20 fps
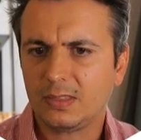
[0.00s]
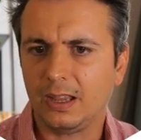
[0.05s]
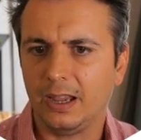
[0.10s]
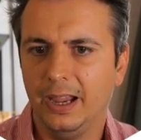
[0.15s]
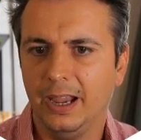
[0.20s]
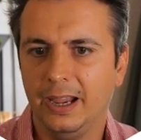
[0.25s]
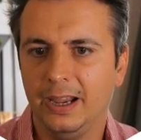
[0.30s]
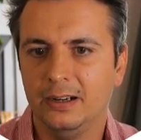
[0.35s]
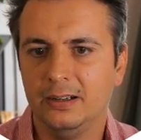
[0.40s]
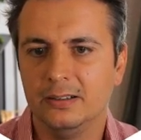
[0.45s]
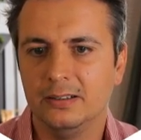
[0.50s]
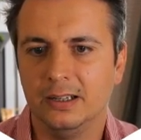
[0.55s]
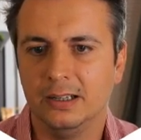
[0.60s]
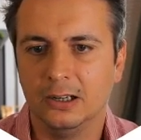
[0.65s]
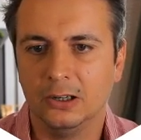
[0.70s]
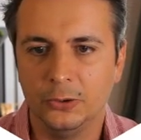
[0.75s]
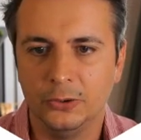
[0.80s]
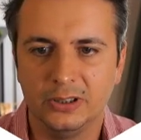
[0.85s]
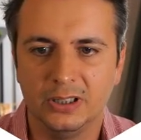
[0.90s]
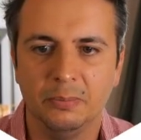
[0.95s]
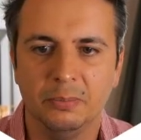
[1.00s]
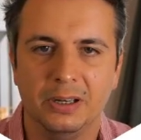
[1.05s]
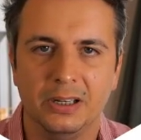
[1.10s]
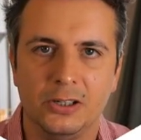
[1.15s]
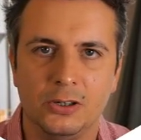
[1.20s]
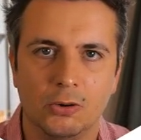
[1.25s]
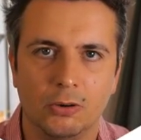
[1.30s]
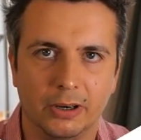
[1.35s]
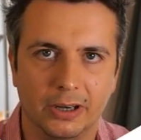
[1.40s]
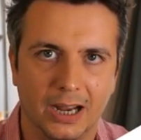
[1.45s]
and include them in
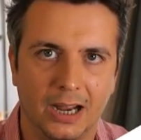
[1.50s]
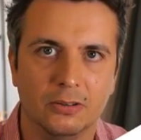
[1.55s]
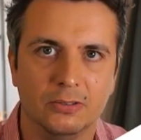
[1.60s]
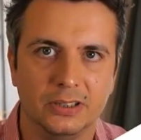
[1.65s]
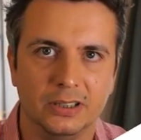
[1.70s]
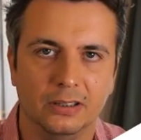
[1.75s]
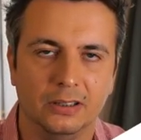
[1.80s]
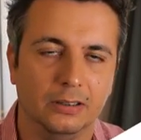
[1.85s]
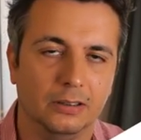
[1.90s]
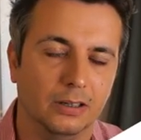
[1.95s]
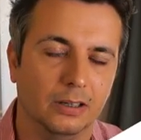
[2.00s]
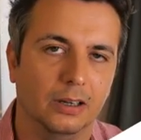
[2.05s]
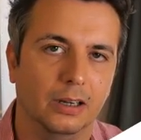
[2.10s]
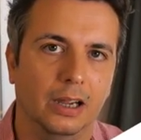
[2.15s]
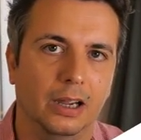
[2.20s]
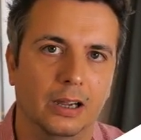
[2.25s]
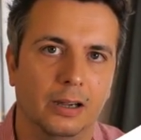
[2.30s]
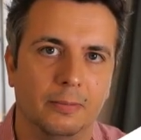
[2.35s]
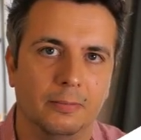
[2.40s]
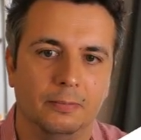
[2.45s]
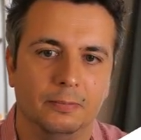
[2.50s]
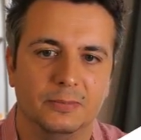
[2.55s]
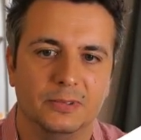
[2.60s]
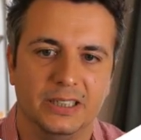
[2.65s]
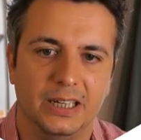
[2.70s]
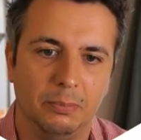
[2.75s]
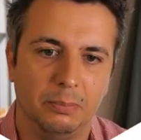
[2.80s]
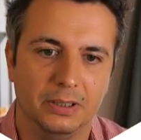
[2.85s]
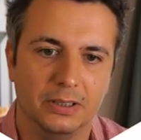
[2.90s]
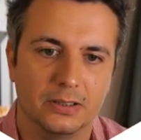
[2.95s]
your accounting
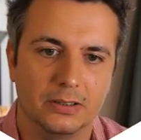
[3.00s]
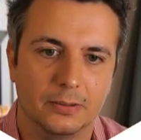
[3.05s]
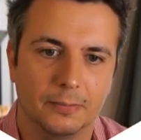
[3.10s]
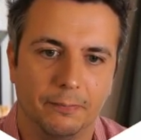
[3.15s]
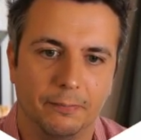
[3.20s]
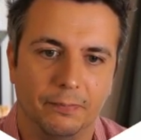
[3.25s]
statements.